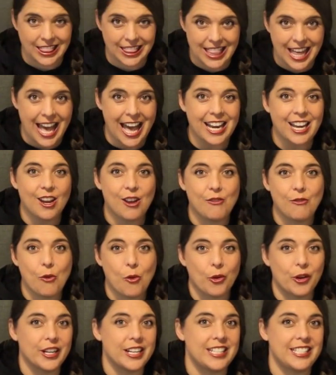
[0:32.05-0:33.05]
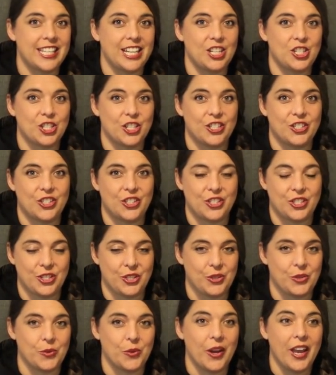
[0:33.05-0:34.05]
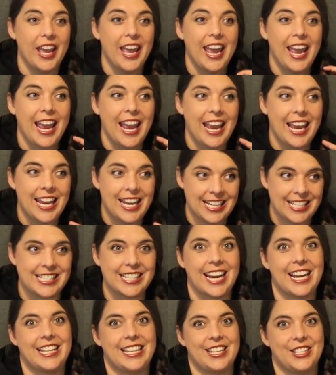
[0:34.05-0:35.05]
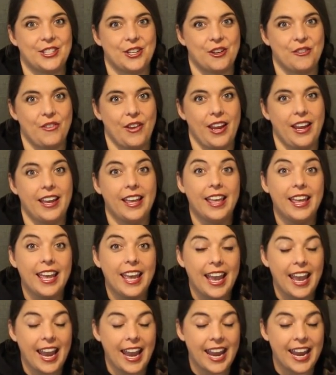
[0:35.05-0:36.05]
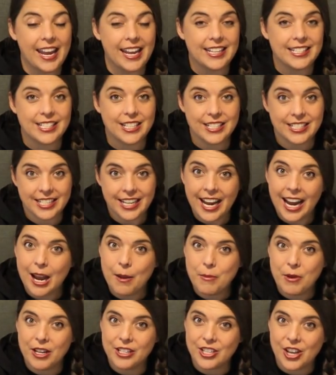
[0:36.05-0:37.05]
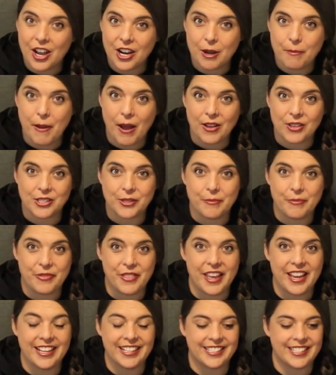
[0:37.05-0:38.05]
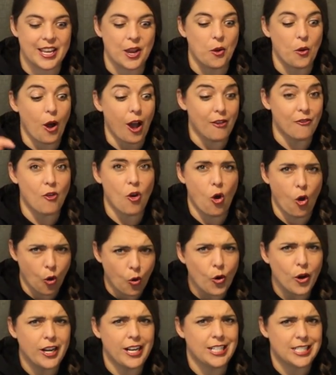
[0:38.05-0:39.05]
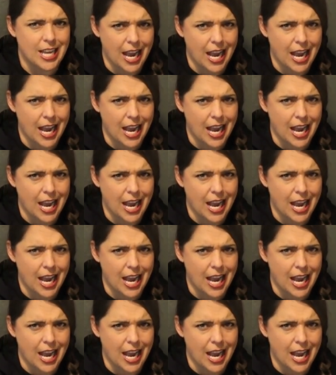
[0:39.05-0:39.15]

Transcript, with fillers: lot of organization to do inside this RV. And today I'm going to talk about some things that I've already